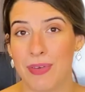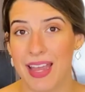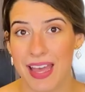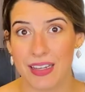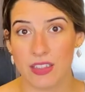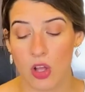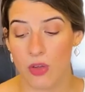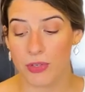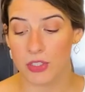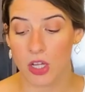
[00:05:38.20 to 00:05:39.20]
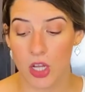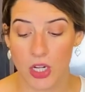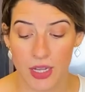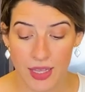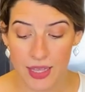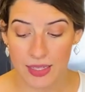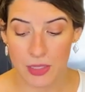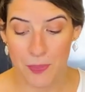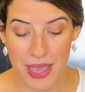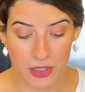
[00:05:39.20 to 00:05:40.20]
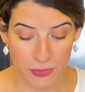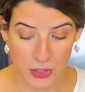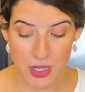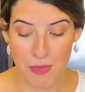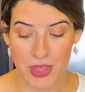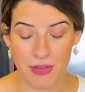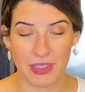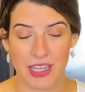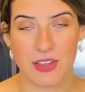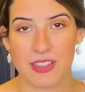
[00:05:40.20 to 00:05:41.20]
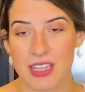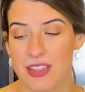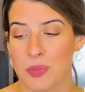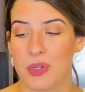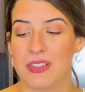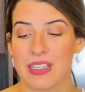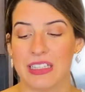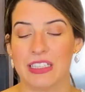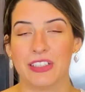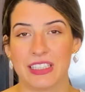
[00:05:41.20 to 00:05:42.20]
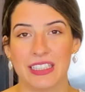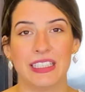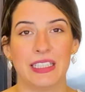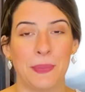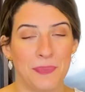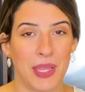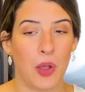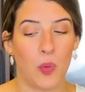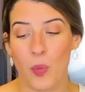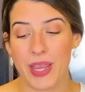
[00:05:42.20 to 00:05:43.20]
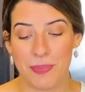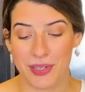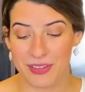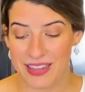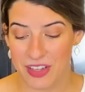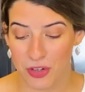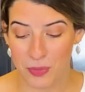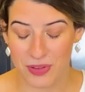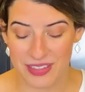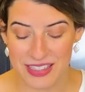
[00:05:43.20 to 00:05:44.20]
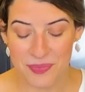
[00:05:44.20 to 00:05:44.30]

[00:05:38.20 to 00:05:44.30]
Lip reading: hadn't overdone the batter for some of them, like you can see this one is clearly way bigger than the other ones.